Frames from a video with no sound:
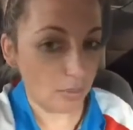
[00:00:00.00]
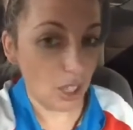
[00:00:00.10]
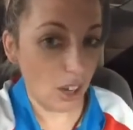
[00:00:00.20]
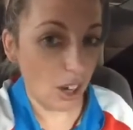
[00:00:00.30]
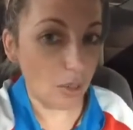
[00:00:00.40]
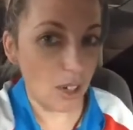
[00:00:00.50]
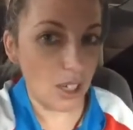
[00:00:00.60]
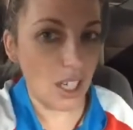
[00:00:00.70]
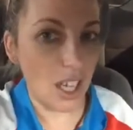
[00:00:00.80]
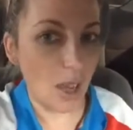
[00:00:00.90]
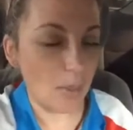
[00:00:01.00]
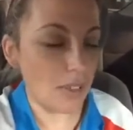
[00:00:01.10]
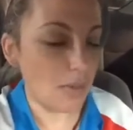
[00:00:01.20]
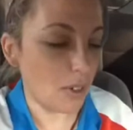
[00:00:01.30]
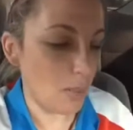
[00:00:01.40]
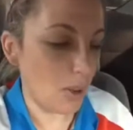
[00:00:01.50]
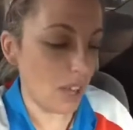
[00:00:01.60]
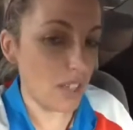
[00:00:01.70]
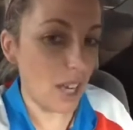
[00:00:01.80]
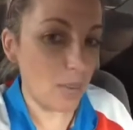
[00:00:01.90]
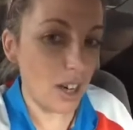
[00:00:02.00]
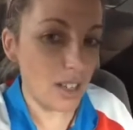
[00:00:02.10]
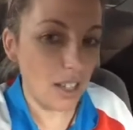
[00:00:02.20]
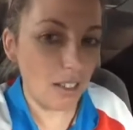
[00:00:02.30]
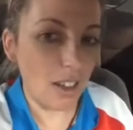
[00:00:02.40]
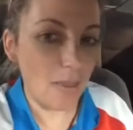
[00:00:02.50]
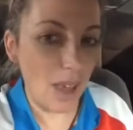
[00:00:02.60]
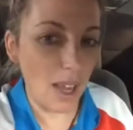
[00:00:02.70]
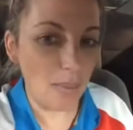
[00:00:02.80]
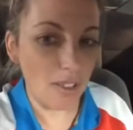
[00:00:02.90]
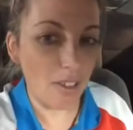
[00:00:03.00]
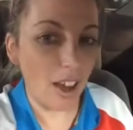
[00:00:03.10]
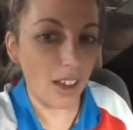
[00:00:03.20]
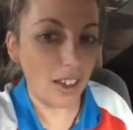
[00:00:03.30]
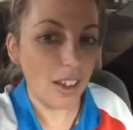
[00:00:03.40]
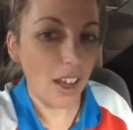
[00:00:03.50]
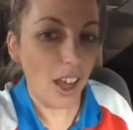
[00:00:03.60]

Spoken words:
you know, what to get me for a birthday present, that maybe like,